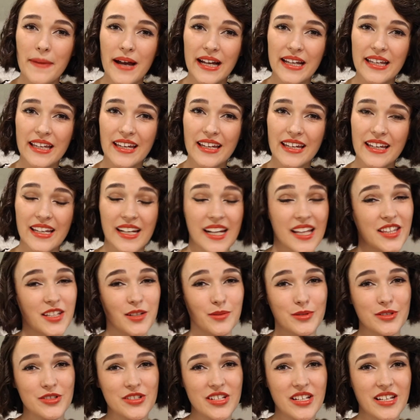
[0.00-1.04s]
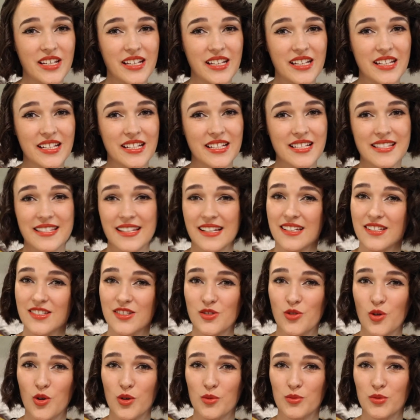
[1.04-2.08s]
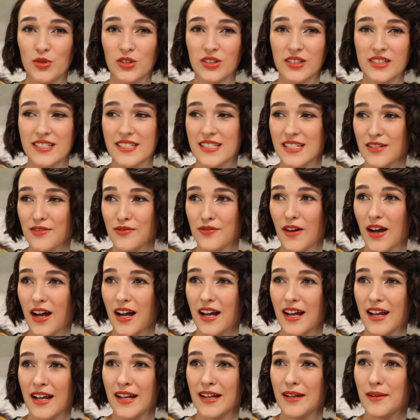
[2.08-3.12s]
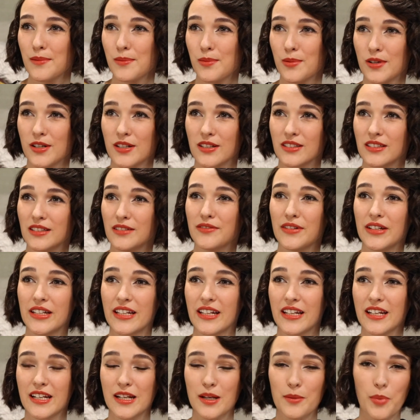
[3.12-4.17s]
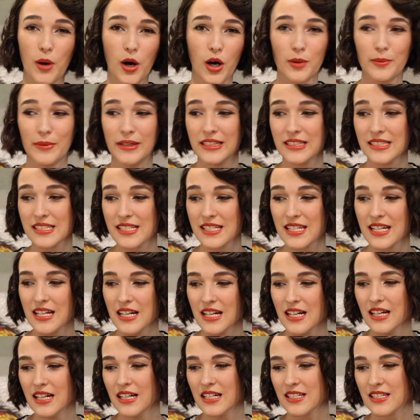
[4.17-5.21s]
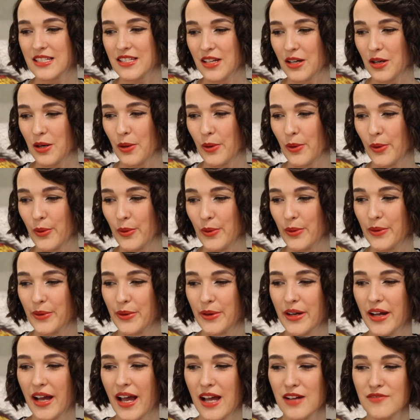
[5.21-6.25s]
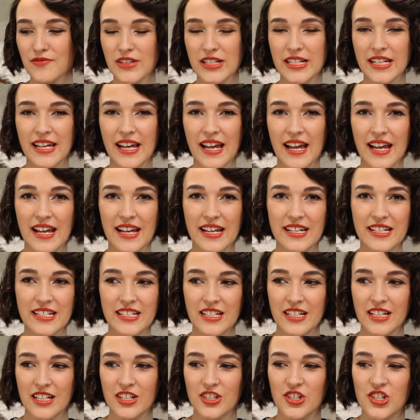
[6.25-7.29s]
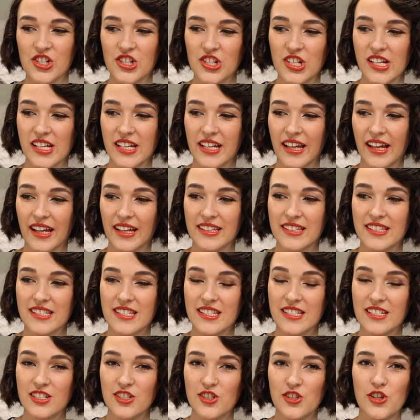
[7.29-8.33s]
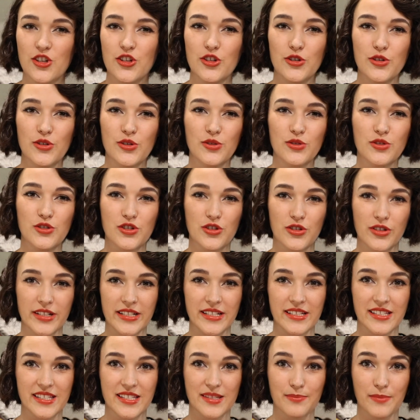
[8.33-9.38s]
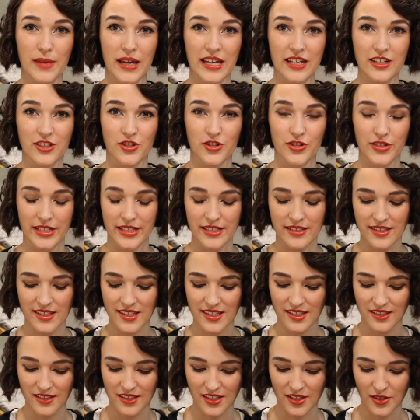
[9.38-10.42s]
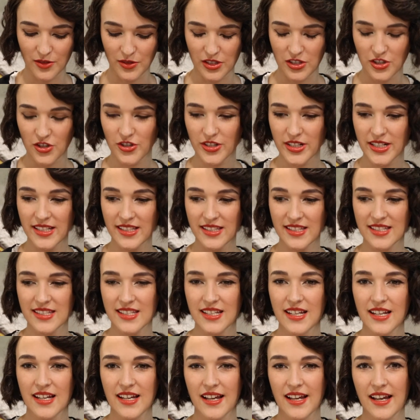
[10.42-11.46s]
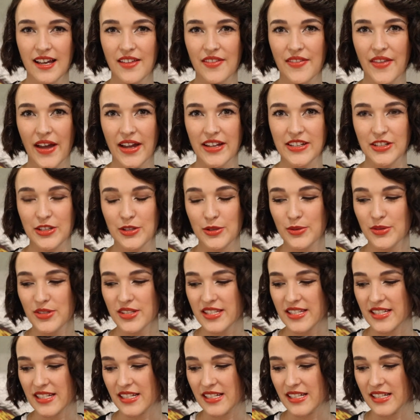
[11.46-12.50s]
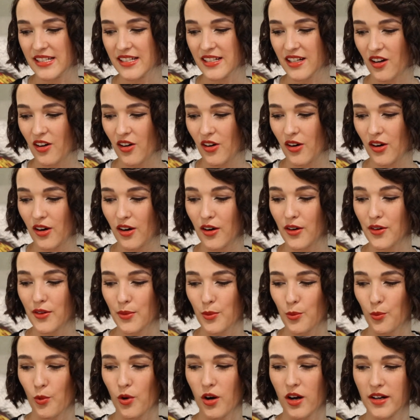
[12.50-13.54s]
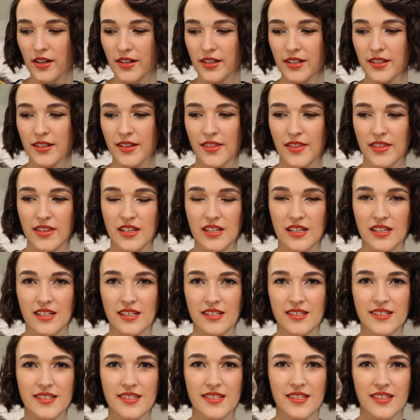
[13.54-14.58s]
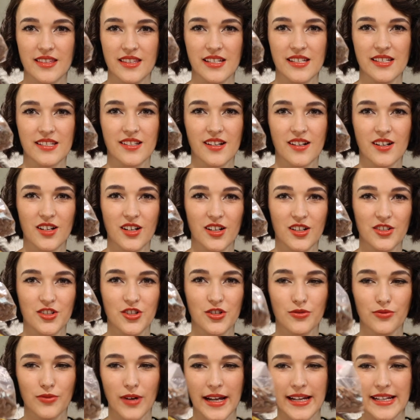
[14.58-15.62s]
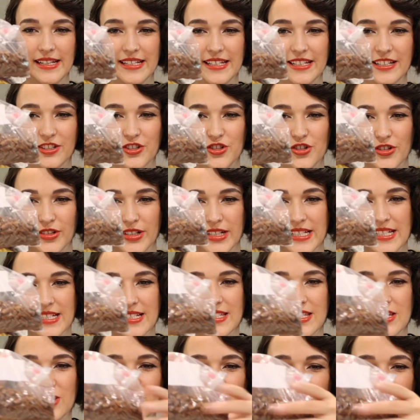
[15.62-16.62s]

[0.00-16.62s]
back in, and the routine is as normal as if I were living in an apartment. So every day she gets 2 treats, main treats. So the treats that you see are, one, these. These are her training treats.